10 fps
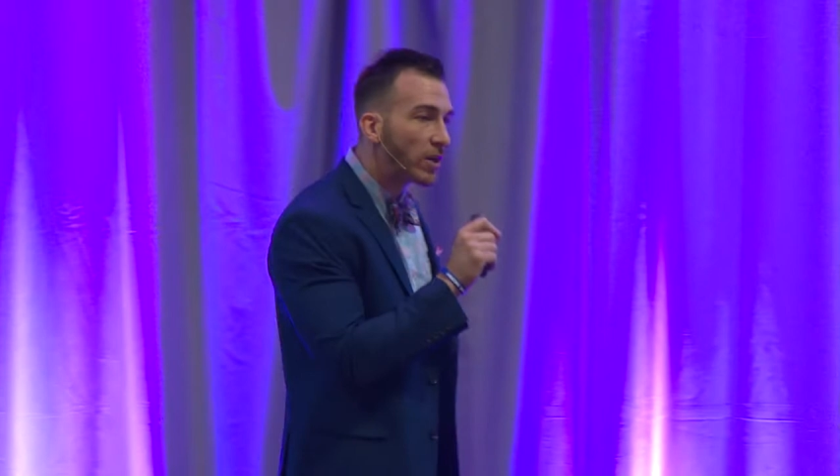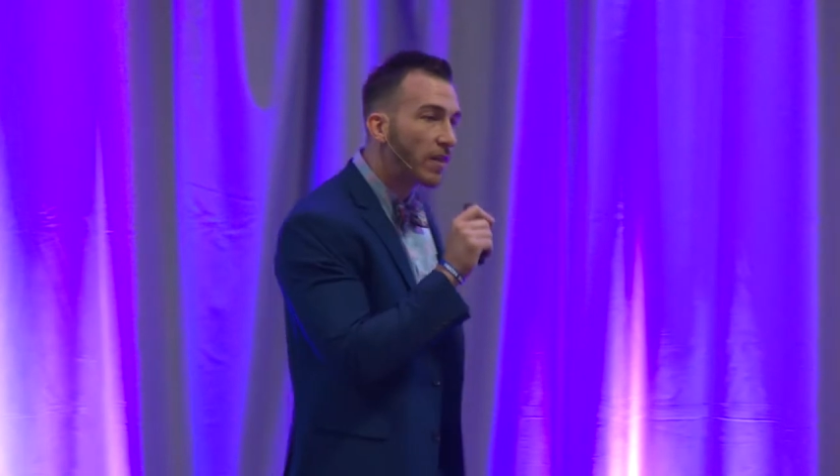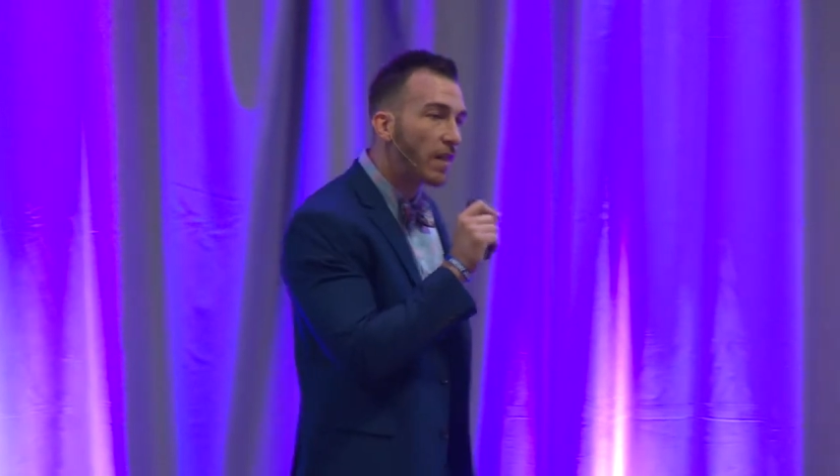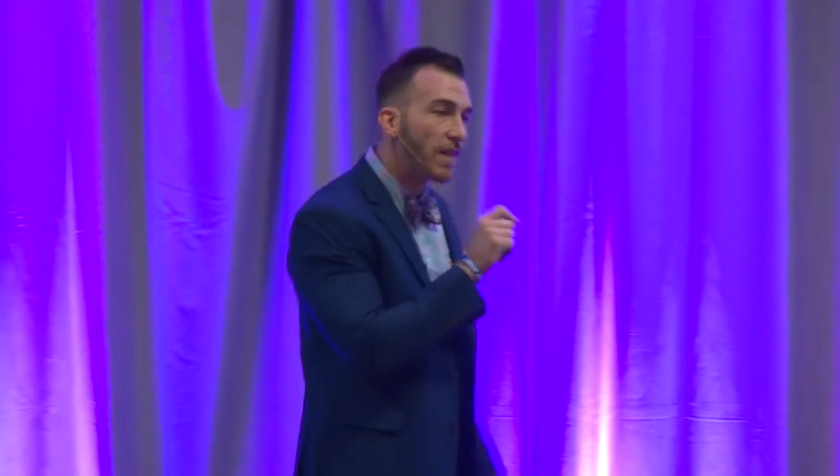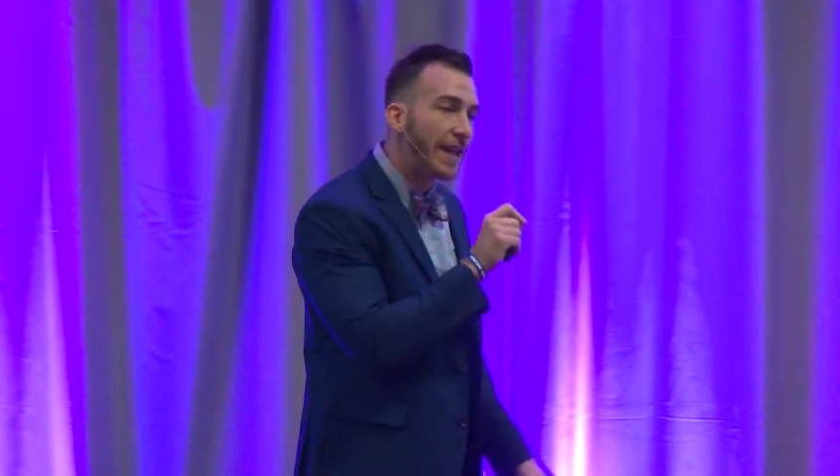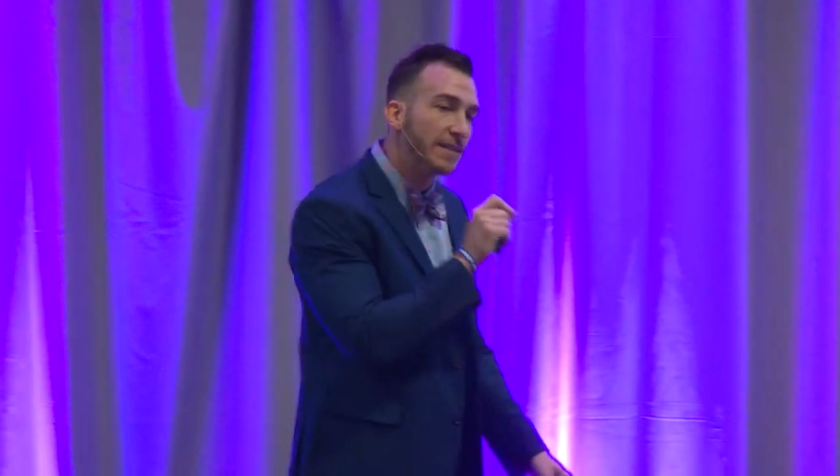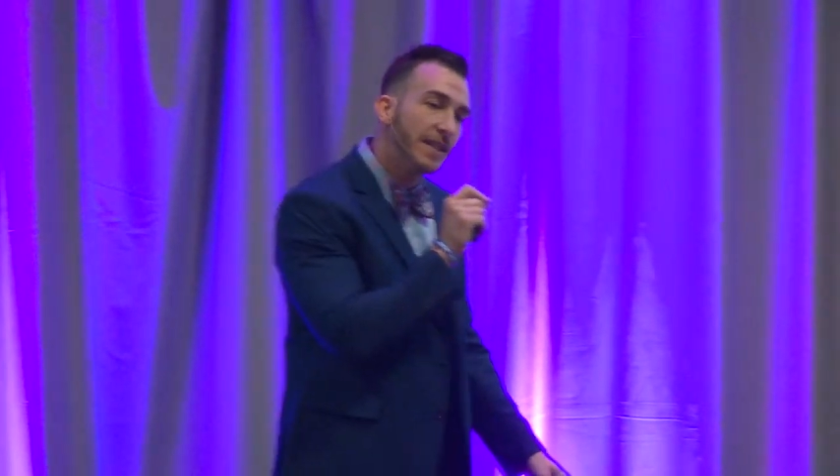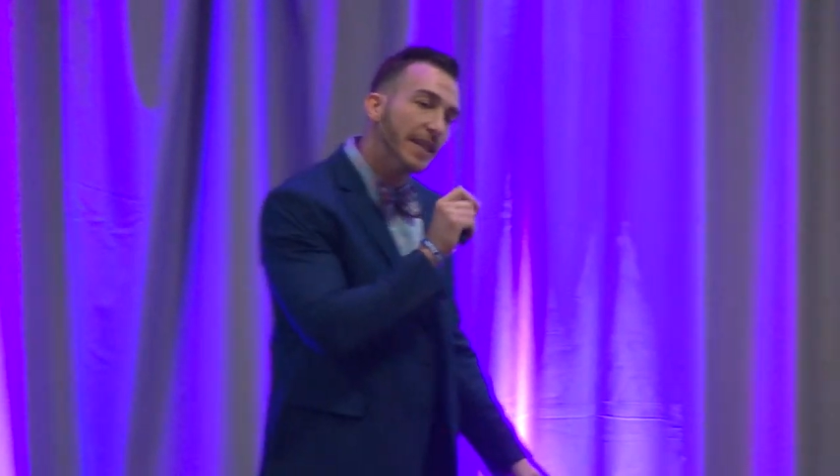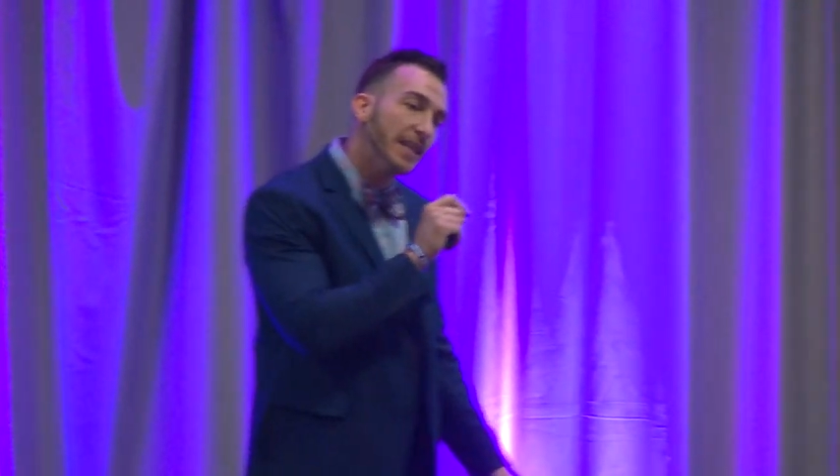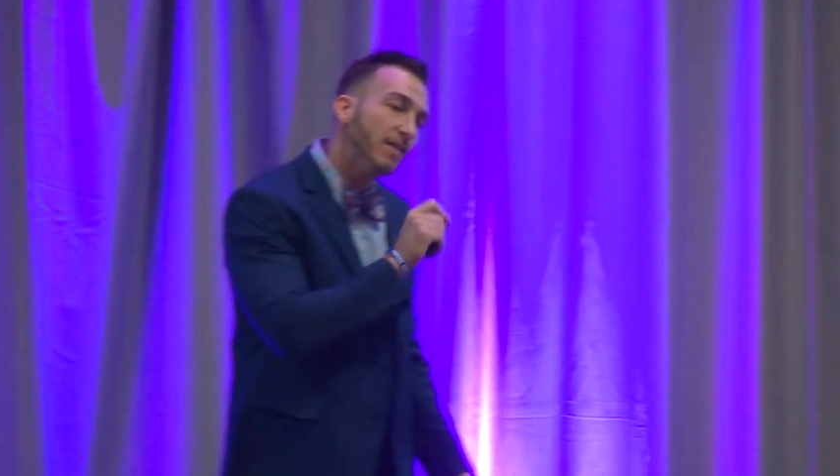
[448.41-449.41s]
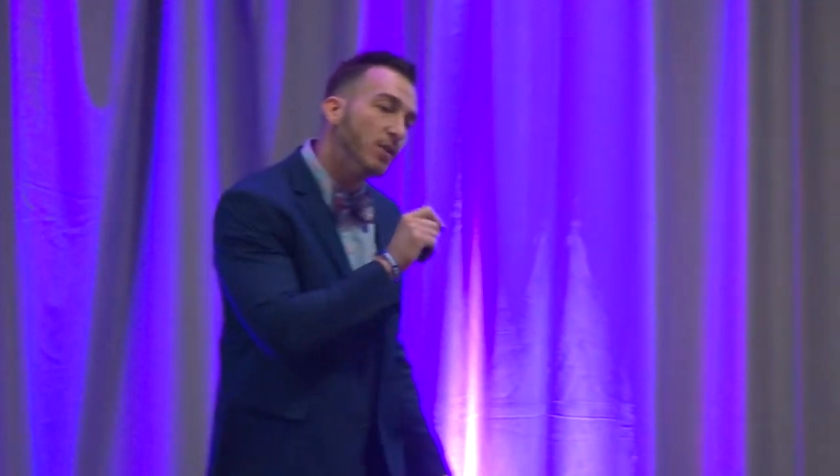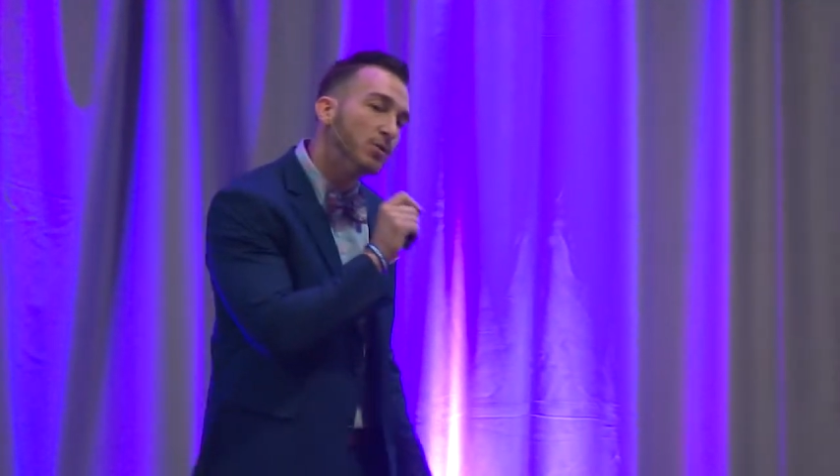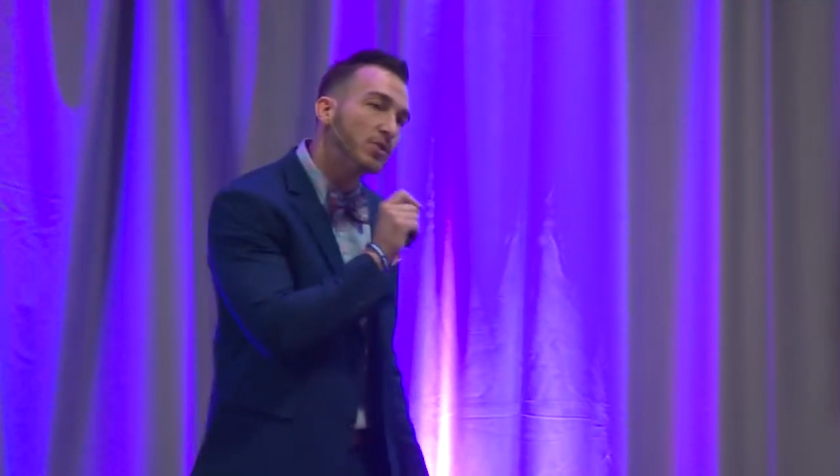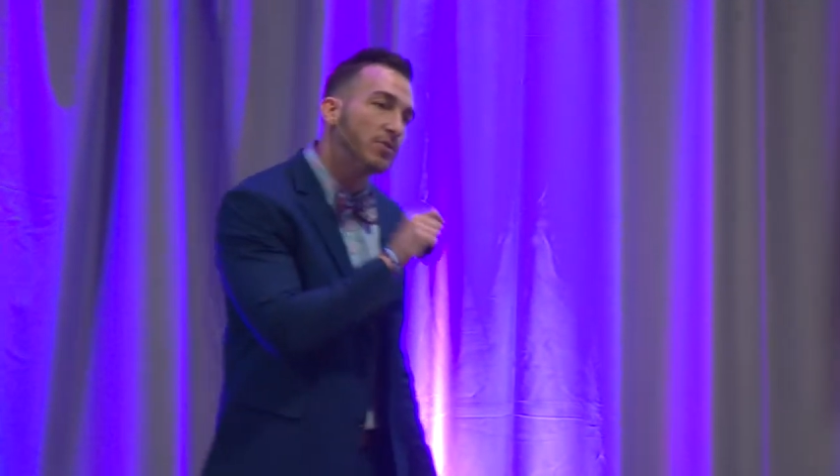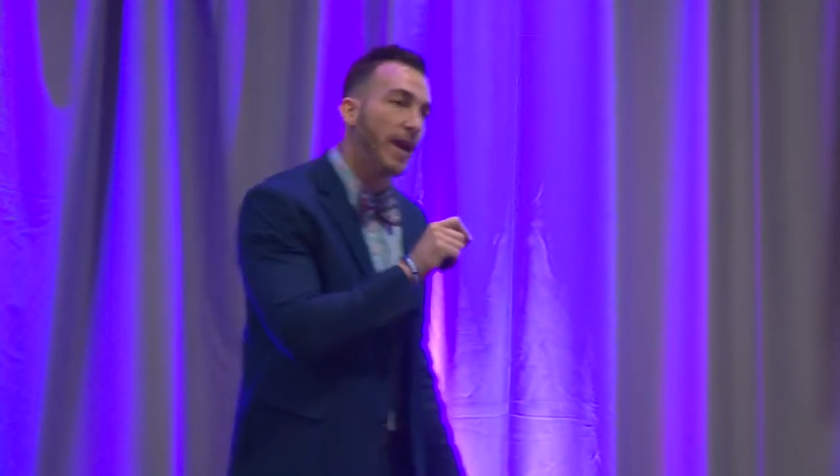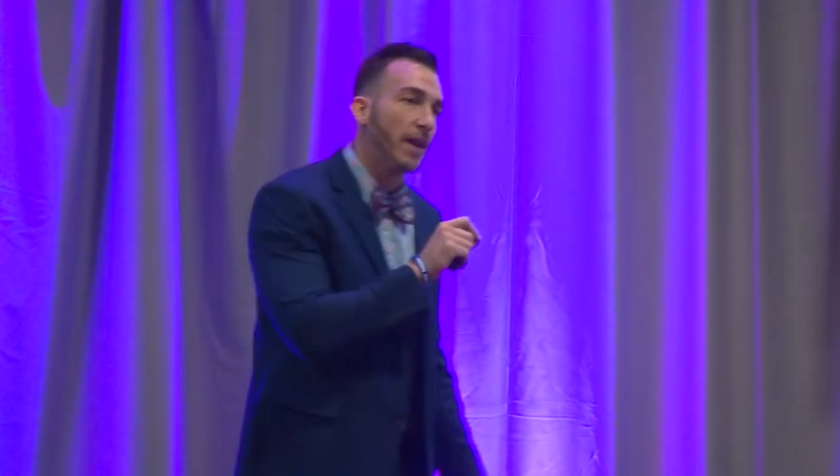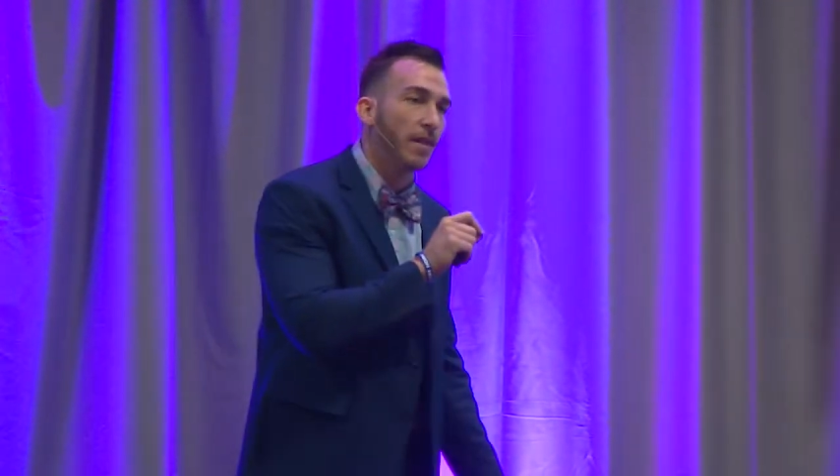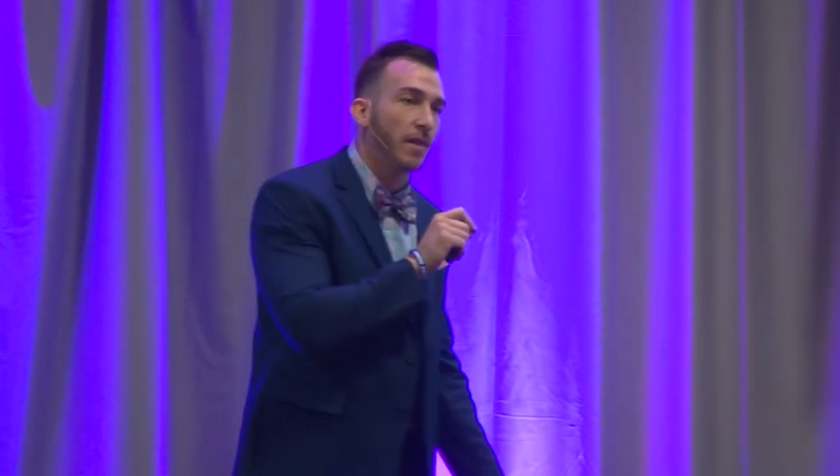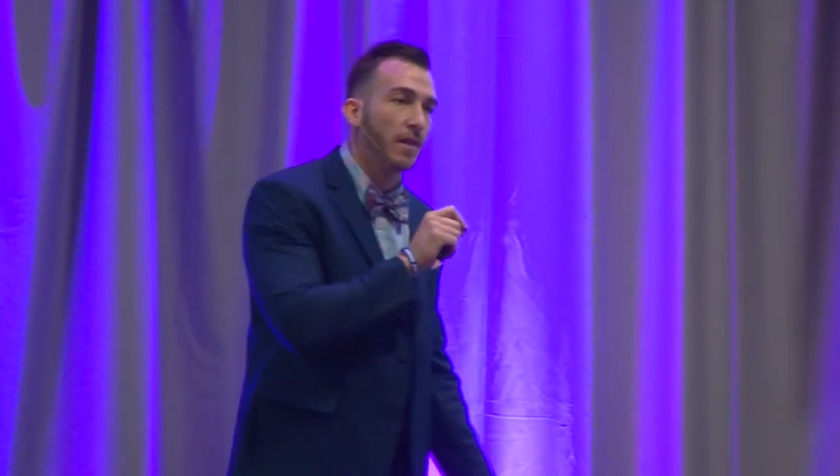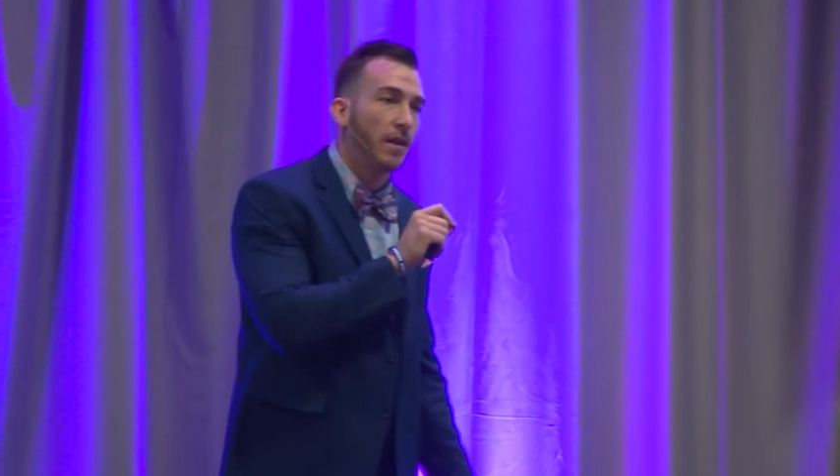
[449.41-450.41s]
are the things that give you
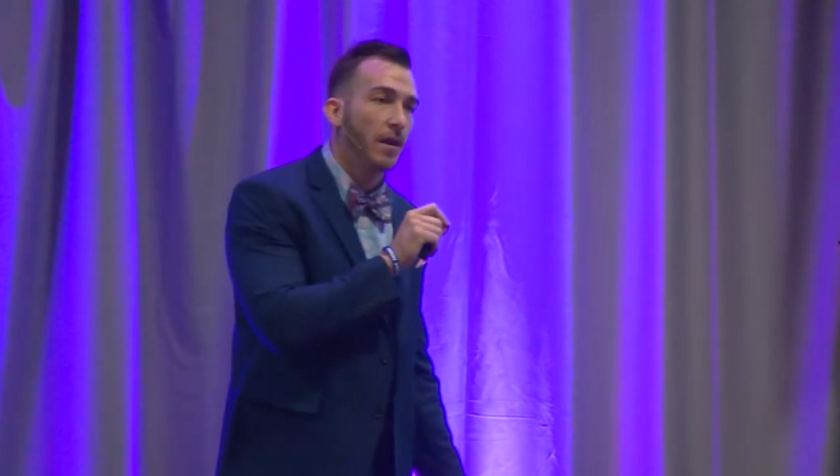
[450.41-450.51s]
strength?